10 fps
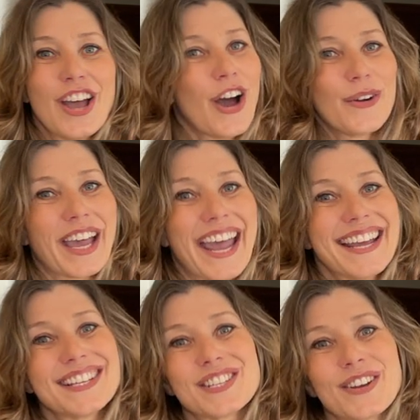
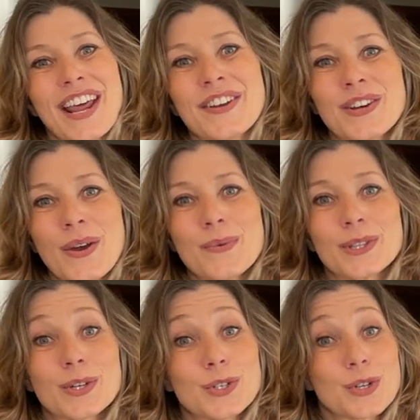Okay, so now you know what
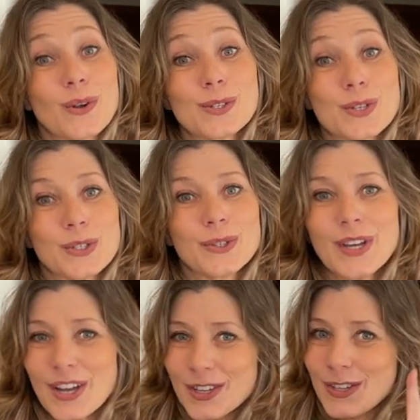the controls do,
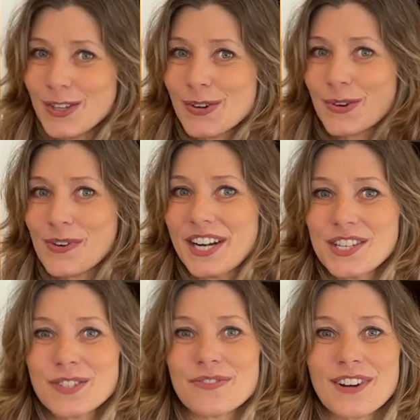you're ready
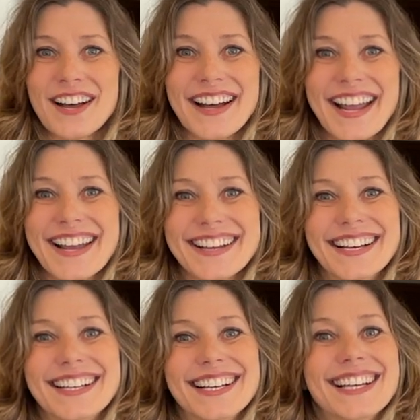to fly.
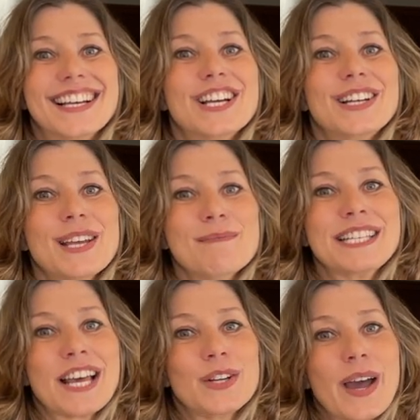Let me
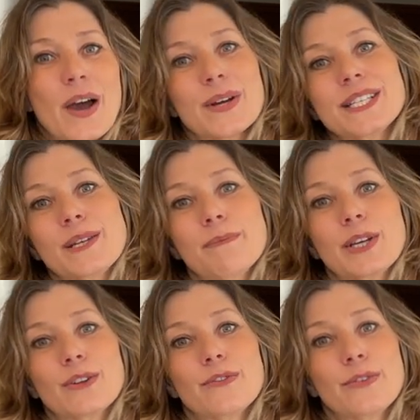tell you how a
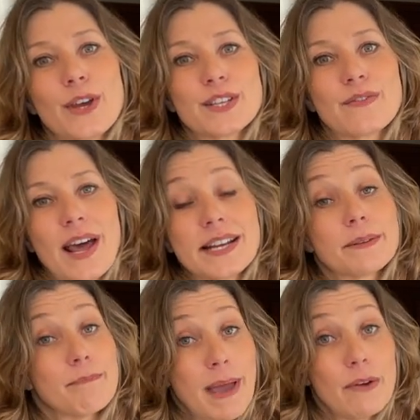typical first
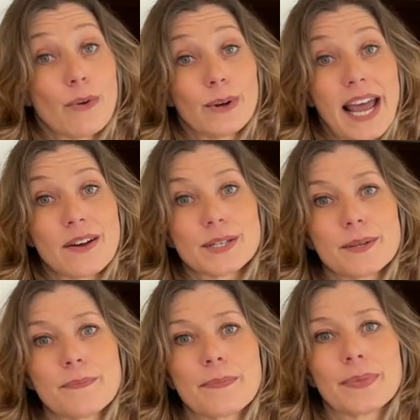flight may roll out.
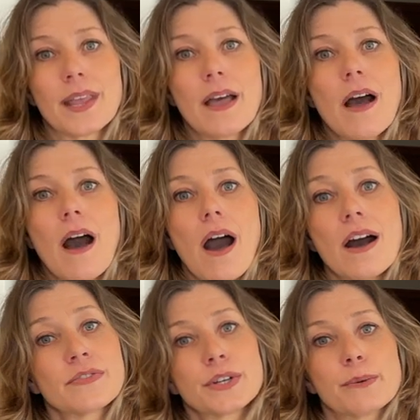
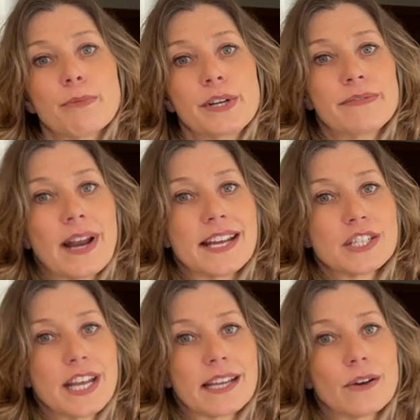After a pre-flight
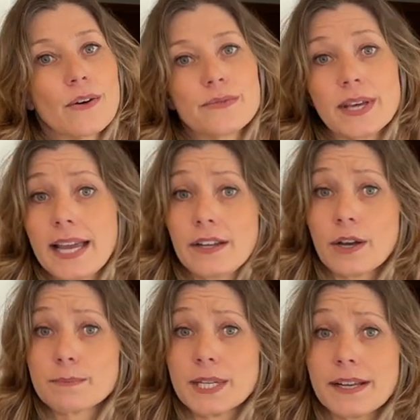check of the
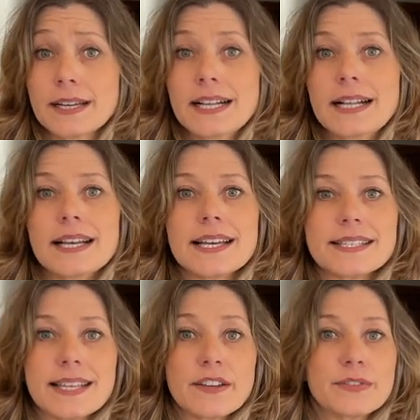helicopter, a
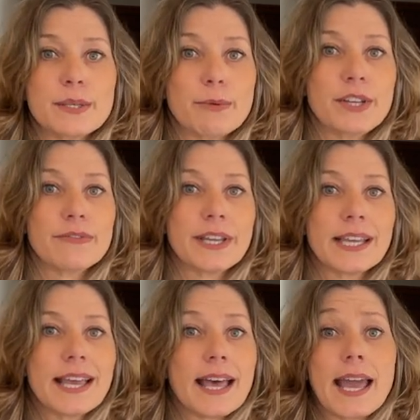safety
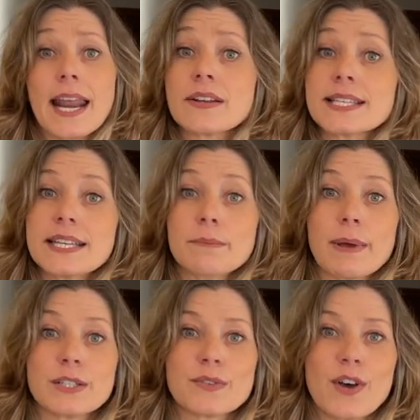briefing and our
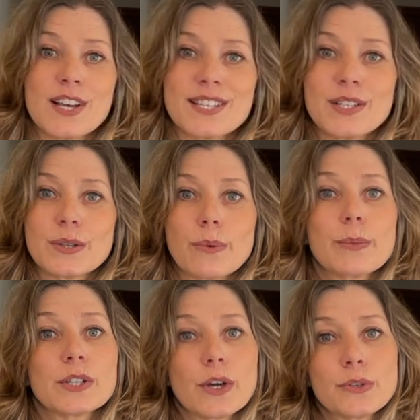seatbelts fastened,
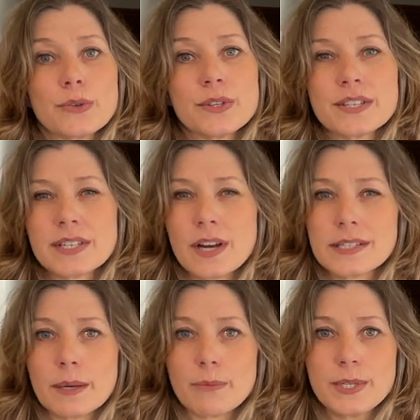we'll go through the
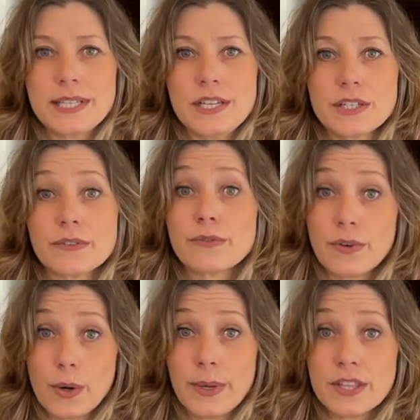startup procedure
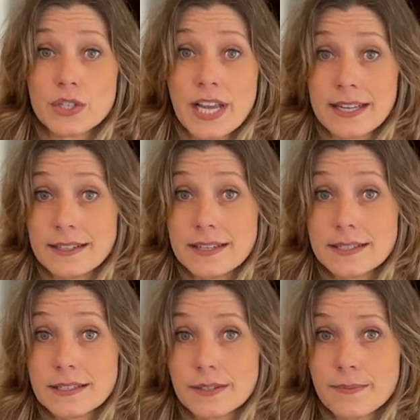following the
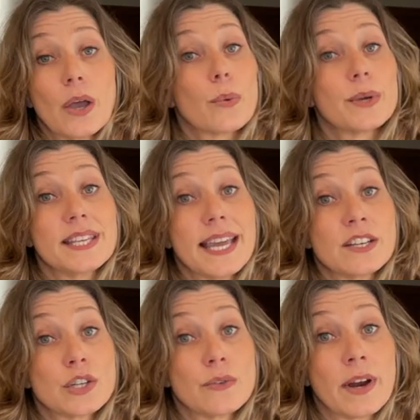checklist. With the
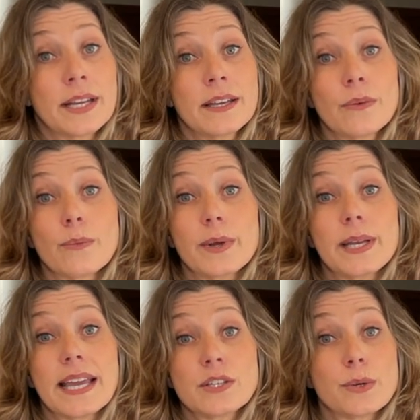engine running, we
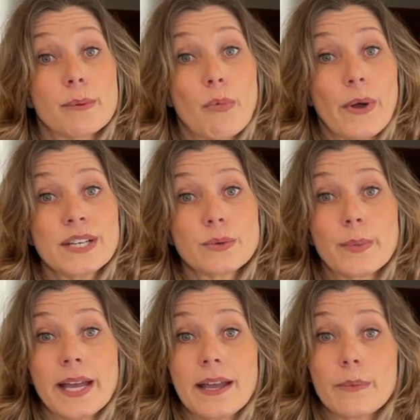get to a point
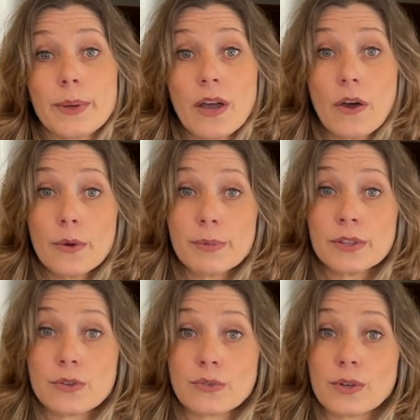where we open
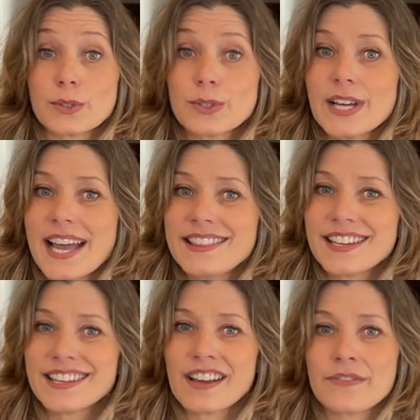the throttle and the
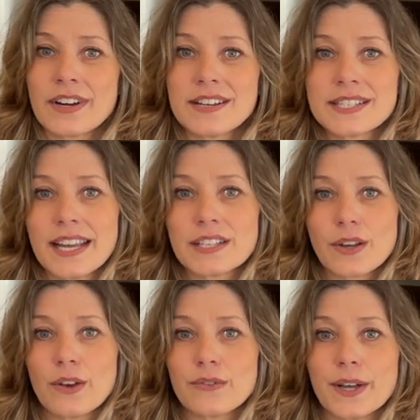governor takes
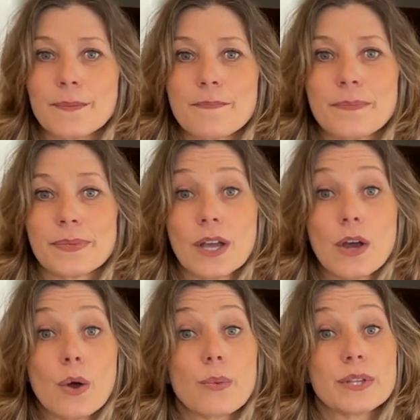over.
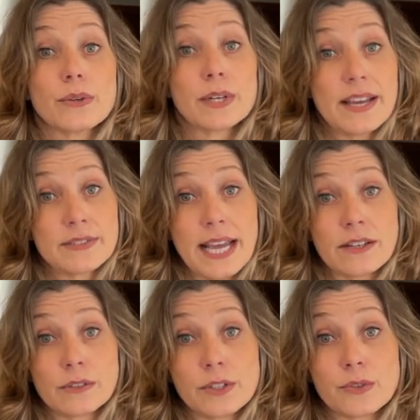With your left hand
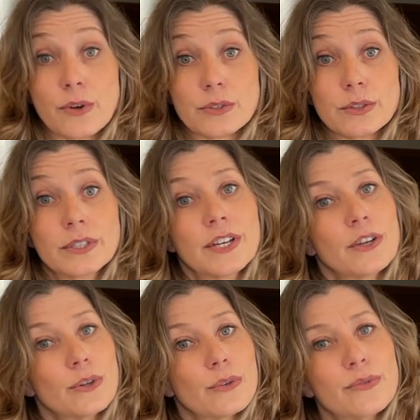on the throttle,
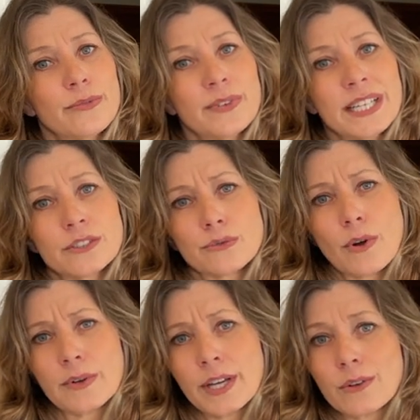you'll feel it
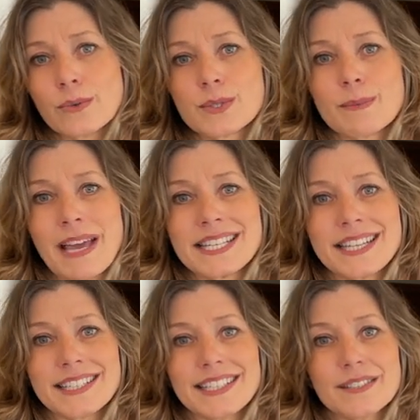rolling on
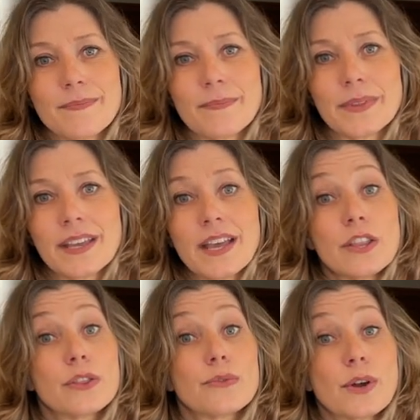automatically.
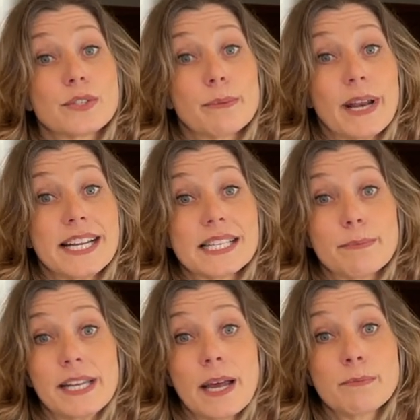The rotor blades
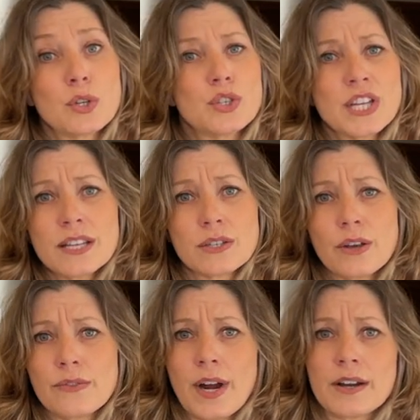speed up to just
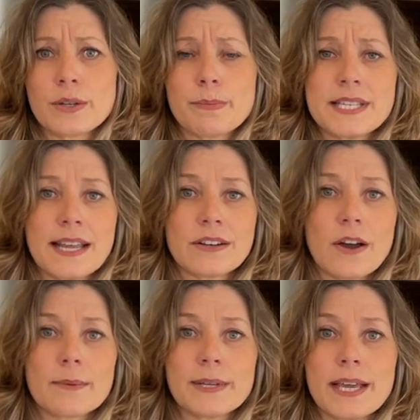over 100%
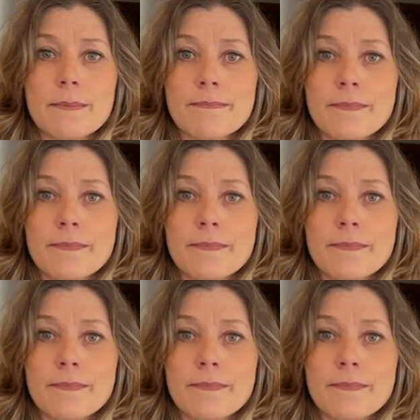RPM.